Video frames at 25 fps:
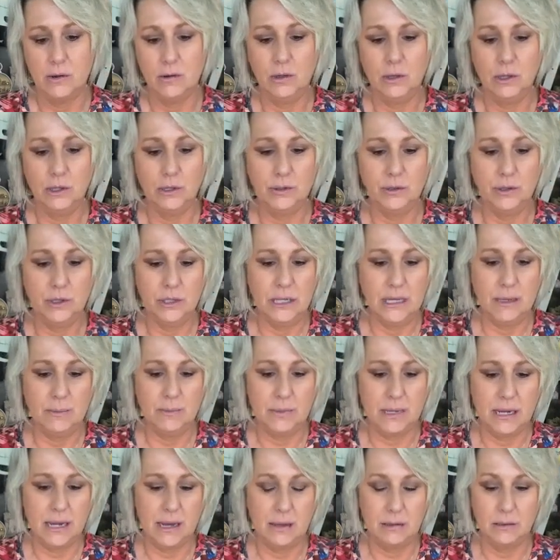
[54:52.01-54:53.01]
no glue
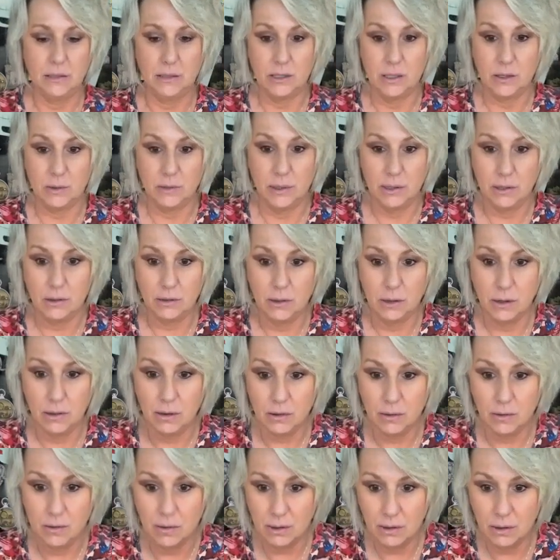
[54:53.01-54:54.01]
seeped out, so it'll
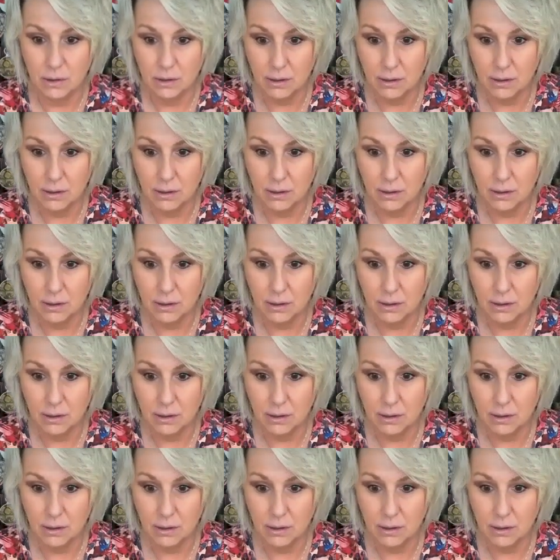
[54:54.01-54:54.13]
go.